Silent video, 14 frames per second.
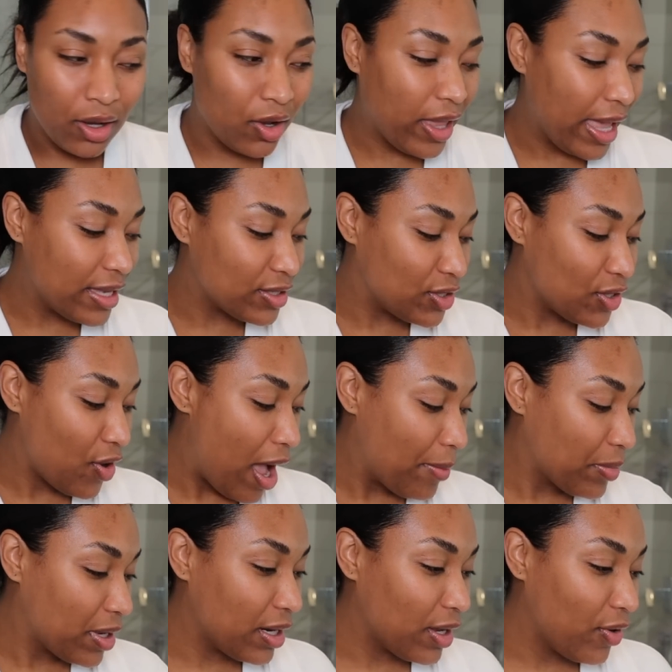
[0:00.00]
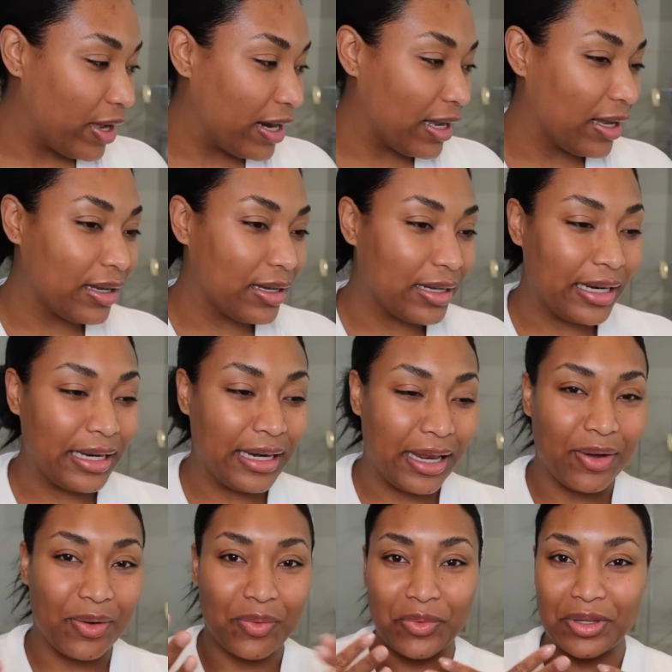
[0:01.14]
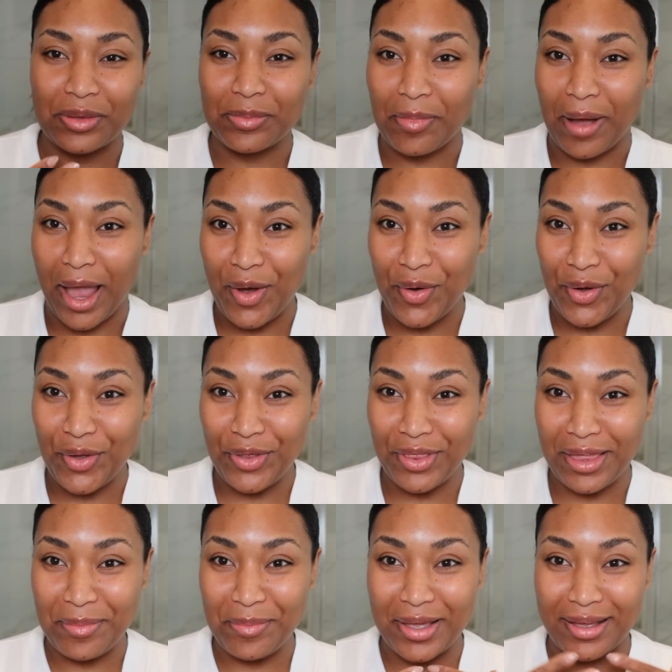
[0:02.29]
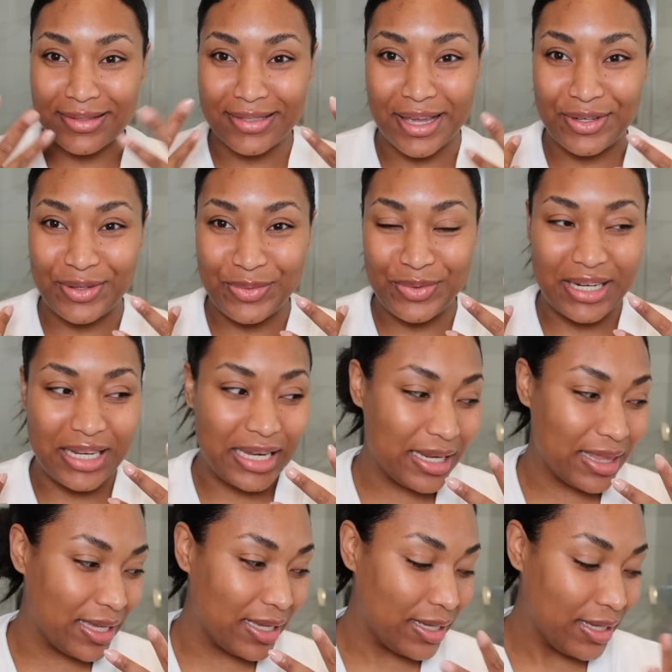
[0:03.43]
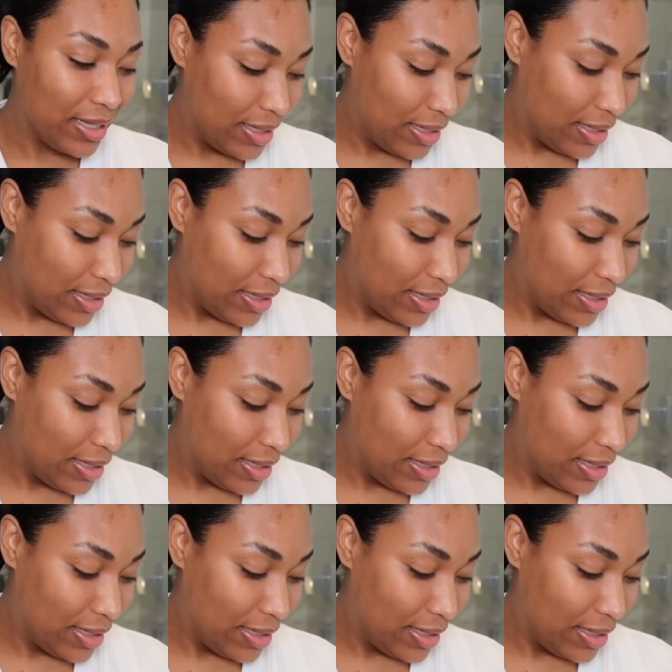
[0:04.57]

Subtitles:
Okay, so I'm gonna go ahead and clean it with my oil then because I do need the